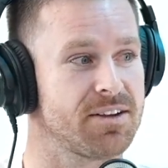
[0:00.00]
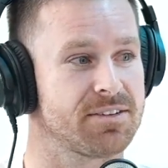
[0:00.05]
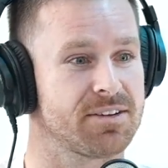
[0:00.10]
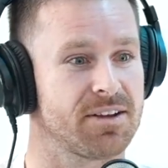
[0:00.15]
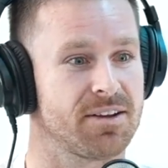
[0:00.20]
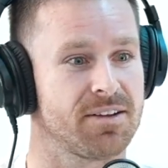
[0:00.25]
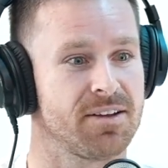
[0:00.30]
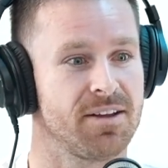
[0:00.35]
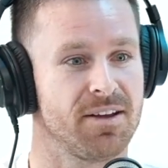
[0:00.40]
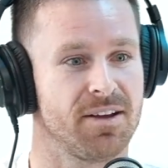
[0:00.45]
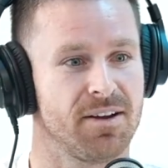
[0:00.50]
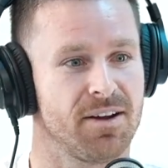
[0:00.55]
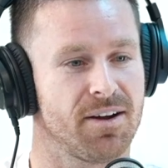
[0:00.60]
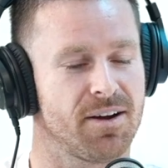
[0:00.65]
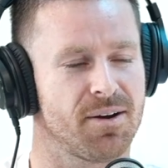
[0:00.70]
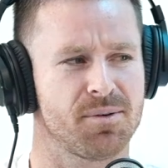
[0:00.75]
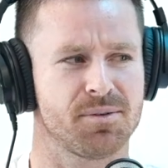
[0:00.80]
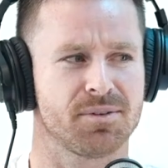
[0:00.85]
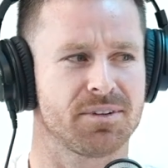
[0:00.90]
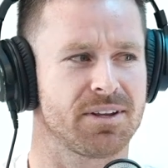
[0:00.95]
So
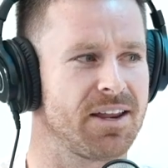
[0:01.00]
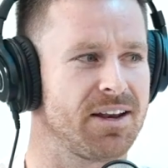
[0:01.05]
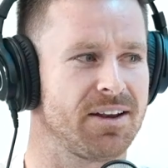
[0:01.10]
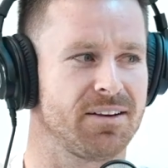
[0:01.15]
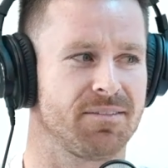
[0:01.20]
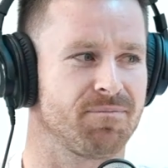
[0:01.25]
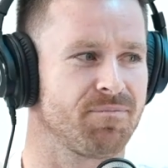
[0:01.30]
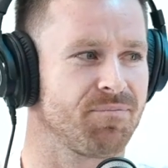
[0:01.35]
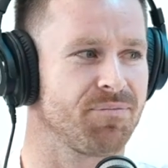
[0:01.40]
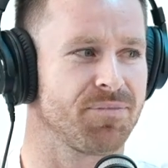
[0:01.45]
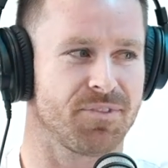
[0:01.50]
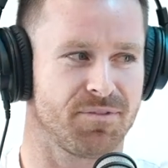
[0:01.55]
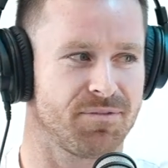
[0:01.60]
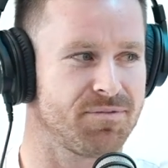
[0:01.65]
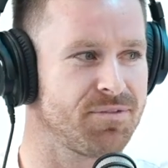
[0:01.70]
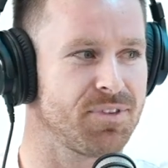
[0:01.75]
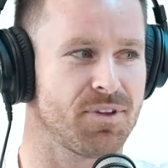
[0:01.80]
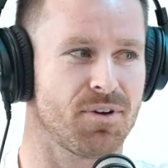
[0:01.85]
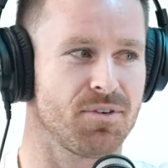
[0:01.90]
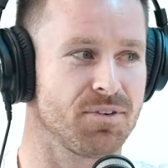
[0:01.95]
I was getting
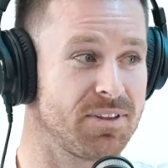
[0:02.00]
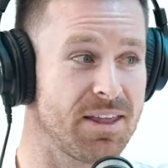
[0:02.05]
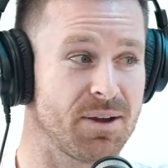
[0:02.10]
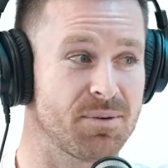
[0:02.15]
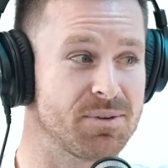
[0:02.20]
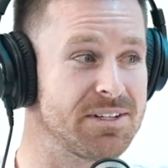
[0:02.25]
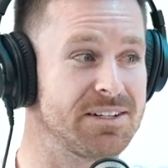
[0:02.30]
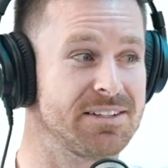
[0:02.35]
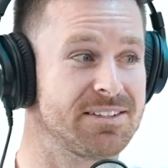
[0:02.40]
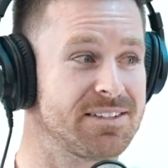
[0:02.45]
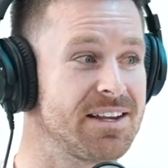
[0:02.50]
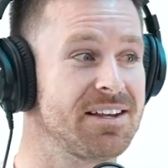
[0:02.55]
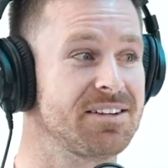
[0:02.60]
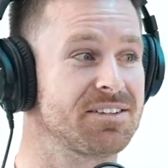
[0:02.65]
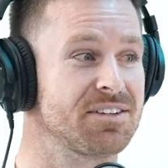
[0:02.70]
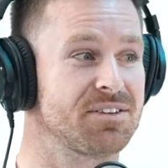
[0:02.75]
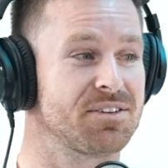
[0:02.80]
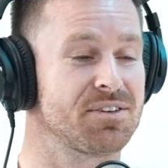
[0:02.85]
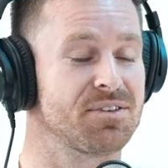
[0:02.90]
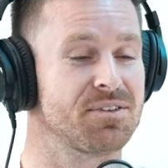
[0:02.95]
flogged. That was in
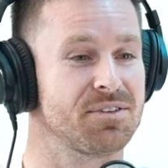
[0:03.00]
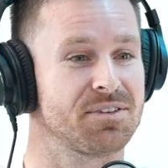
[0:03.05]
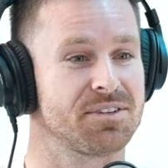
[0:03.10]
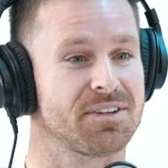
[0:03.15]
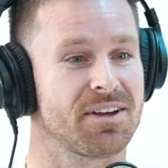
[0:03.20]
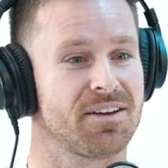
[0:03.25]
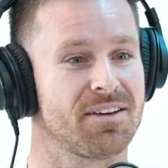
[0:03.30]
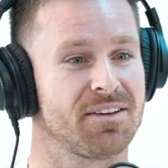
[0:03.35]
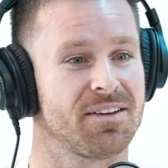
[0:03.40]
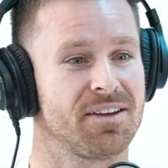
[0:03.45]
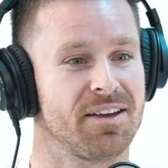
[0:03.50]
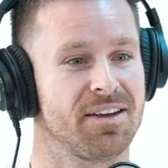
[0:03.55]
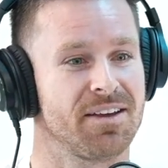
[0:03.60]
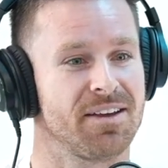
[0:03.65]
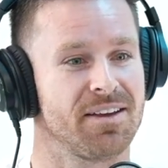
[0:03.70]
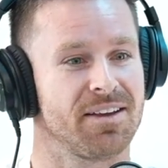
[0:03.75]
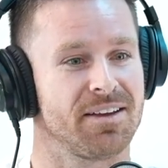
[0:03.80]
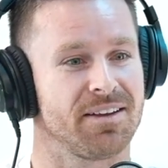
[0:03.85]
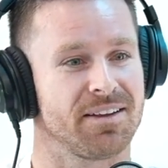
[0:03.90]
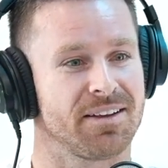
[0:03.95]
season too. So
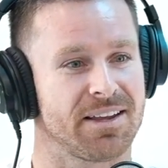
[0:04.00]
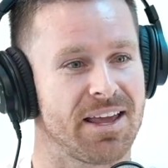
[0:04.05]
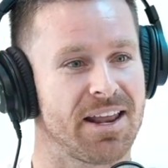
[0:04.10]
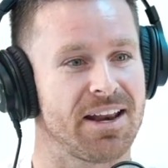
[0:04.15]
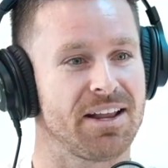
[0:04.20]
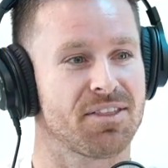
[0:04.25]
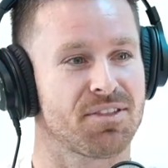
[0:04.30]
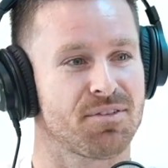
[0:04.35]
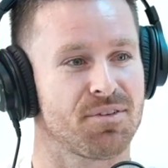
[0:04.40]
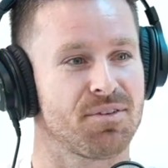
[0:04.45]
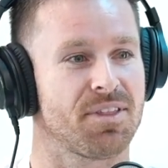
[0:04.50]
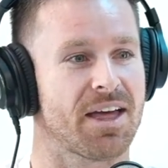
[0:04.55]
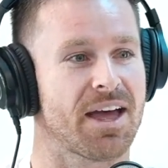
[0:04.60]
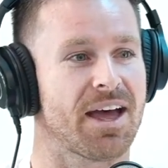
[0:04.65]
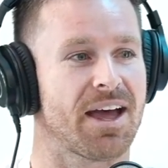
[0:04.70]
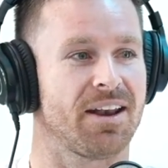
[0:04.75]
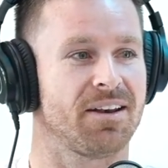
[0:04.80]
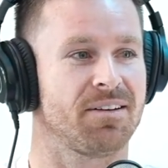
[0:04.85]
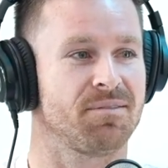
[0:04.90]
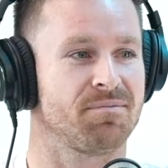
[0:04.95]
getting through
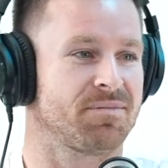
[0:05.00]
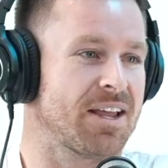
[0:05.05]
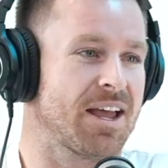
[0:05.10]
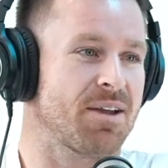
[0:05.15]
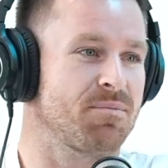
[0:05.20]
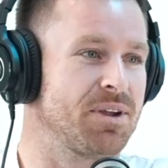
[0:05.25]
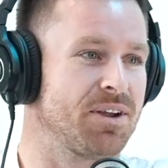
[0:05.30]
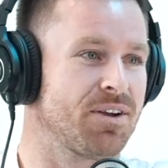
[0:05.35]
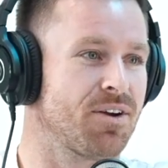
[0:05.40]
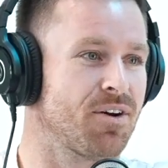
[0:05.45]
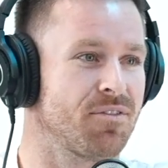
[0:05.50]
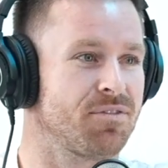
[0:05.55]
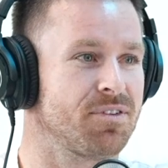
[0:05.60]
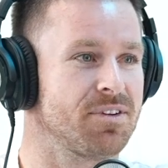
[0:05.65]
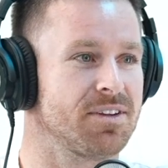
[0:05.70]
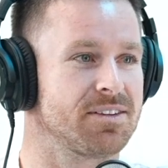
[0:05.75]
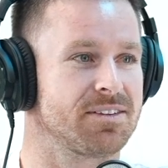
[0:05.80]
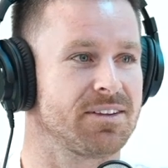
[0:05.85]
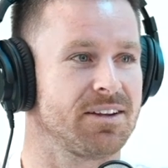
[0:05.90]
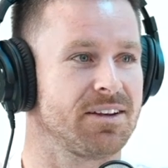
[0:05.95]
that gave me
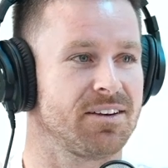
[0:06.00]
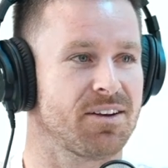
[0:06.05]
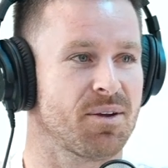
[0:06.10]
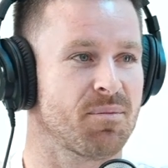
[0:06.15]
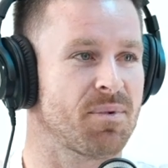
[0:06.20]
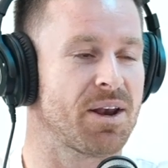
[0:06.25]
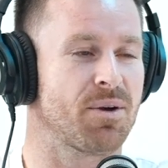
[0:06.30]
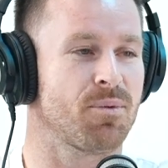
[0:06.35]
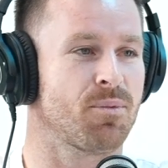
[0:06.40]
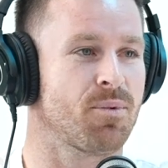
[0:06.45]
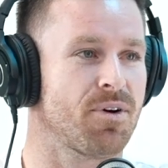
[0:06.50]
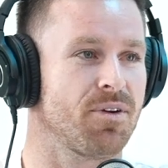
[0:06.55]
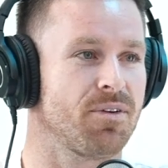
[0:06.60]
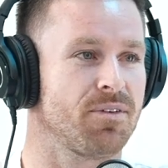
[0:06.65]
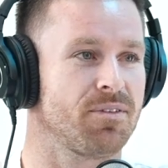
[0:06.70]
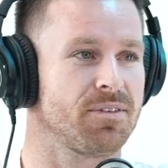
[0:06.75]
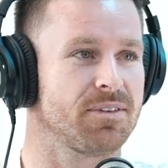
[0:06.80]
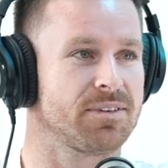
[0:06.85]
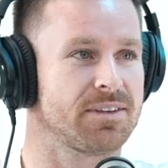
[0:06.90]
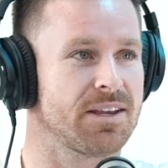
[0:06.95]
confidence that no matter
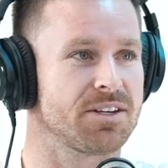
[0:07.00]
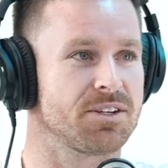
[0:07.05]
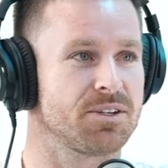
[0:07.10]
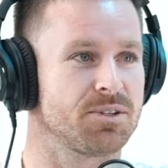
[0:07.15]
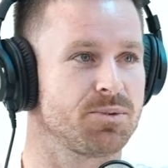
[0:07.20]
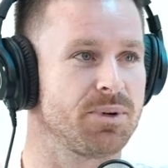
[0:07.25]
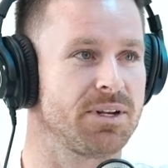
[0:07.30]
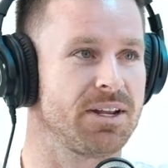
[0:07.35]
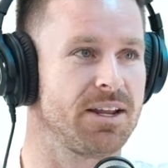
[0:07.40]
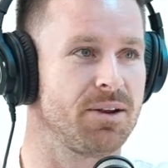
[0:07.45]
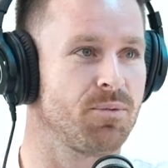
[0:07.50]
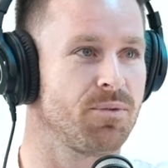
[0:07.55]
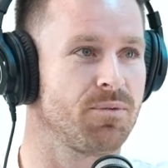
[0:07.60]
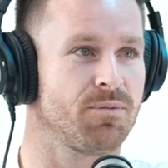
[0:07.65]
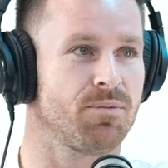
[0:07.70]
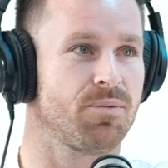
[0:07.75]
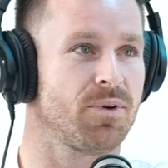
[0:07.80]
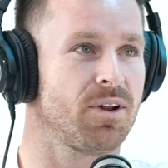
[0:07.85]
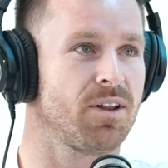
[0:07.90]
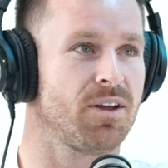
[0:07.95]
what sessions we did,
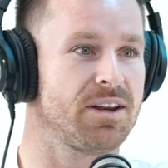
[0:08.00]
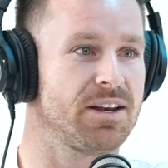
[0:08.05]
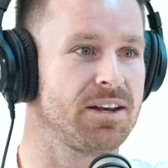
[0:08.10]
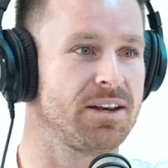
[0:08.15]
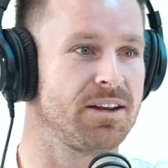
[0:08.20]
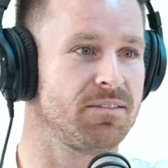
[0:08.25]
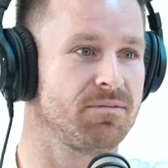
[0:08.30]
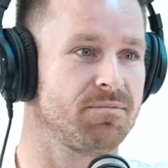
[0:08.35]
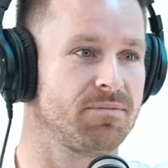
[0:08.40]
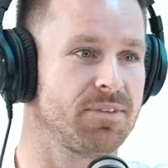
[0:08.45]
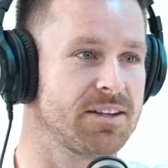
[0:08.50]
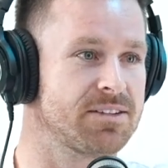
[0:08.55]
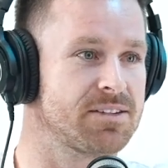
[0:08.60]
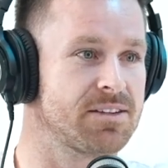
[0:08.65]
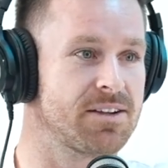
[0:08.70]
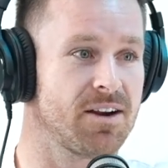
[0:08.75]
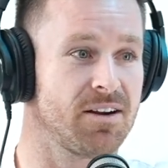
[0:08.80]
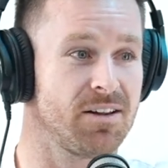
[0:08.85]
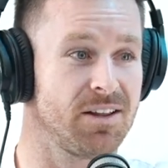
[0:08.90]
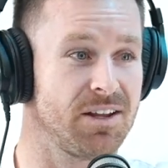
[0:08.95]
while I didn't
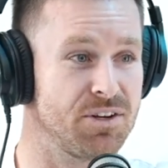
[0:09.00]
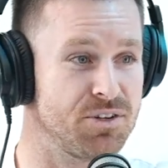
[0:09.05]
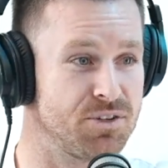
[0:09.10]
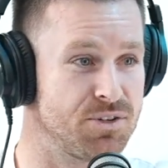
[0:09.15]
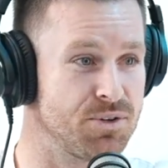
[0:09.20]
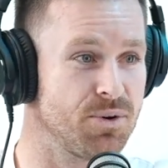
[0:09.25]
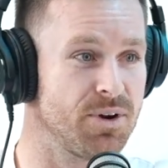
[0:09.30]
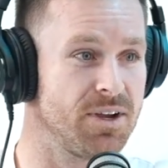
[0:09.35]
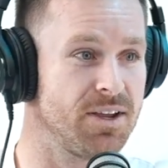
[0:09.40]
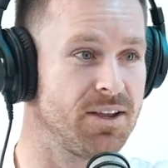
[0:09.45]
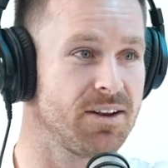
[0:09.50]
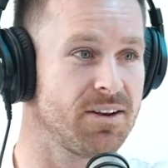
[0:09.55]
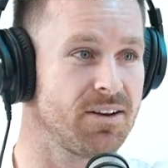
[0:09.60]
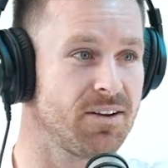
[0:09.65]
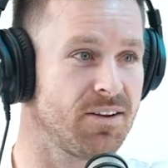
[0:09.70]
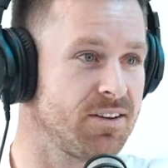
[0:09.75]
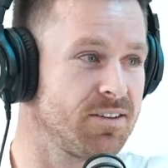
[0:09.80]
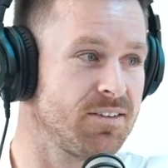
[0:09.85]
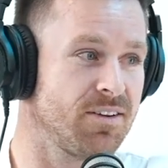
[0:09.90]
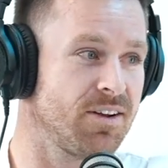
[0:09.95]
necessarily enjoy it,
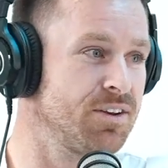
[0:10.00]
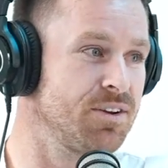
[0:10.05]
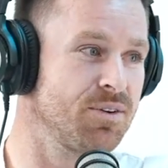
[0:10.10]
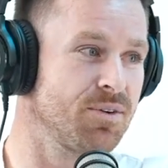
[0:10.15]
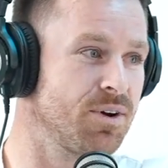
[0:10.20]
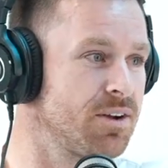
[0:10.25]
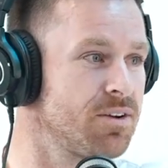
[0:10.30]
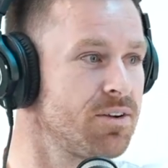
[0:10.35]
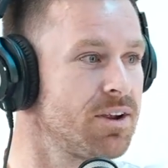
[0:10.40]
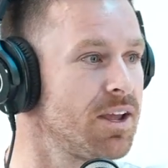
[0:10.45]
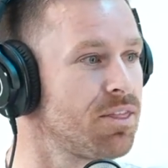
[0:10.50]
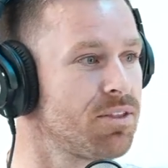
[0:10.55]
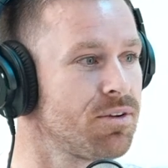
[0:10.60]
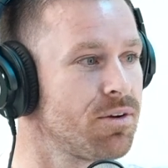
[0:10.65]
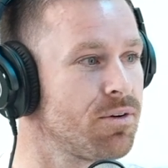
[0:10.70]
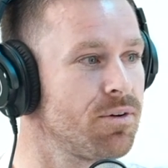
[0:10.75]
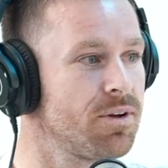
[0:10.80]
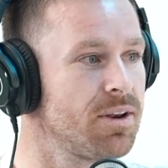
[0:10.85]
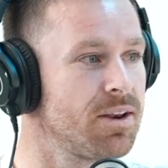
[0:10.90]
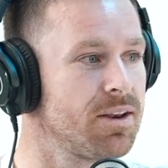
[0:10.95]
I knew I could get
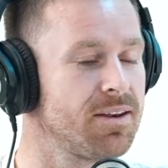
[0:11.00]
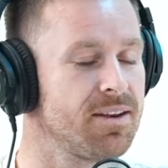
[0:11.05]
through it.